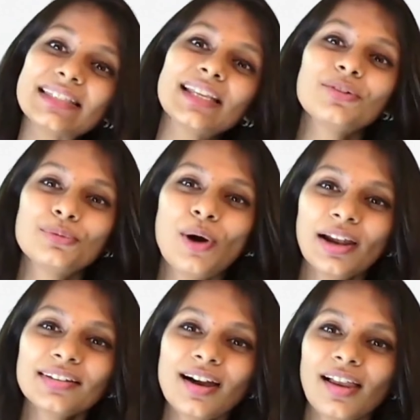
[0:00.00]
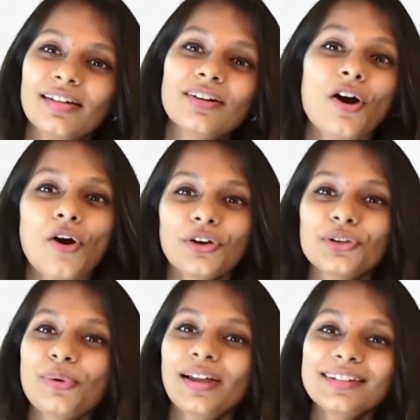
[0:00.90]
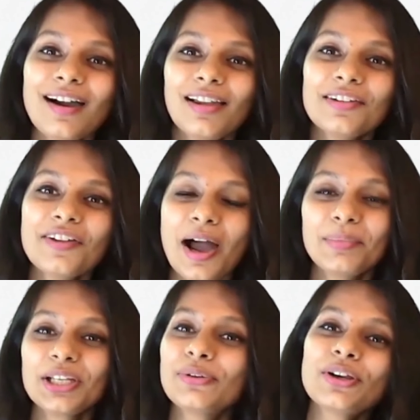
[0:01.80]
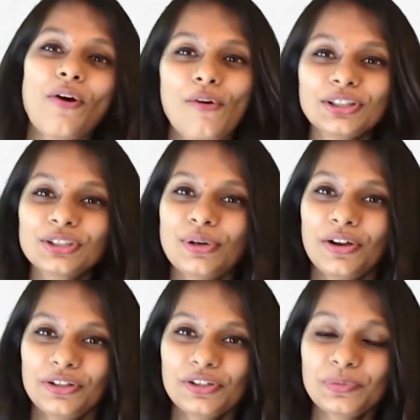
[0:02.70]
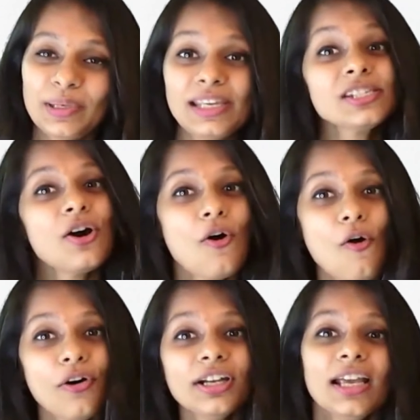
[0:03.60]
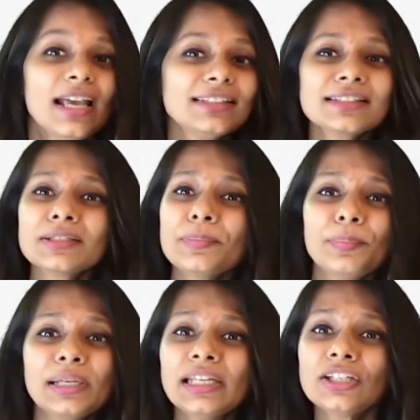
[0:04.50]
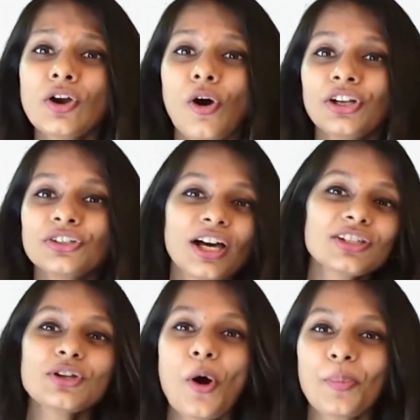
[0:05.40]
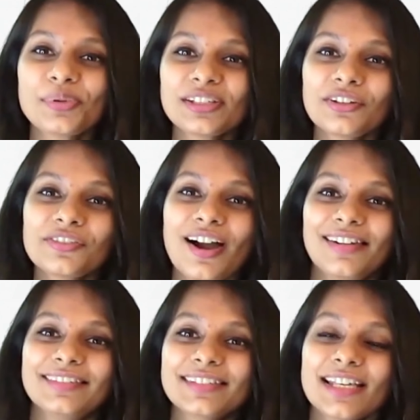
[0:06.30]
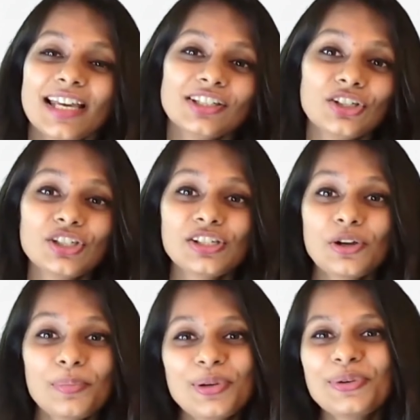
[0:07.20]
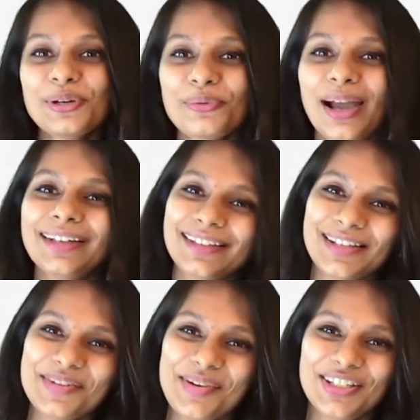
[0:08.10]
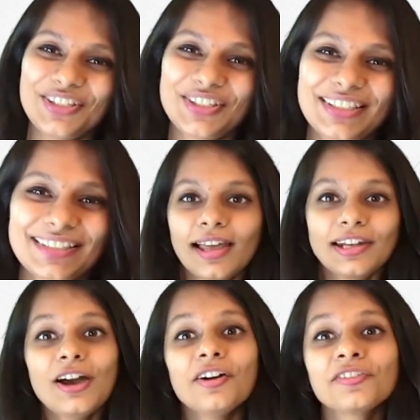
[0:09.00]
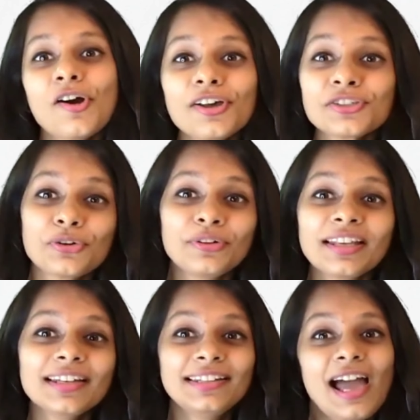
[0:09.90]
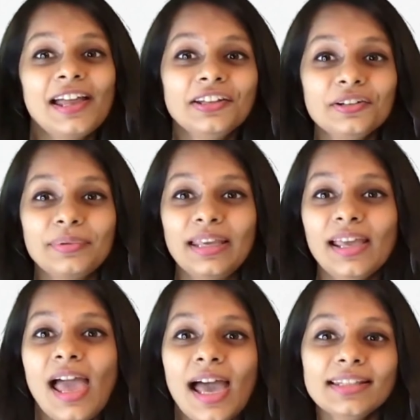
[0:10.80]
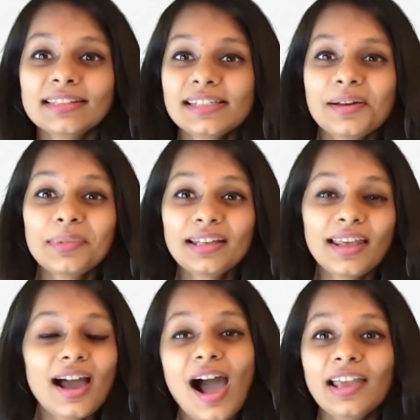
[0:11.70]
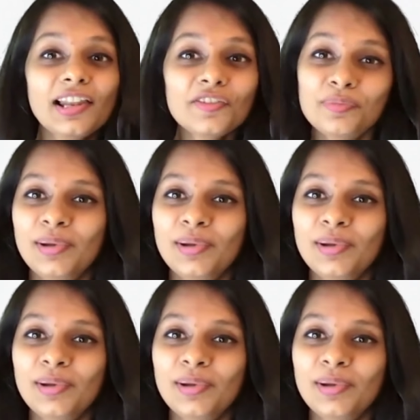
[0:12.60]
it's that one color or the one color family going all throughout your space, or it's a complete contrast opposite of colors such as your blue and white as I mentioned. Now of course don't get carried away and say something like I love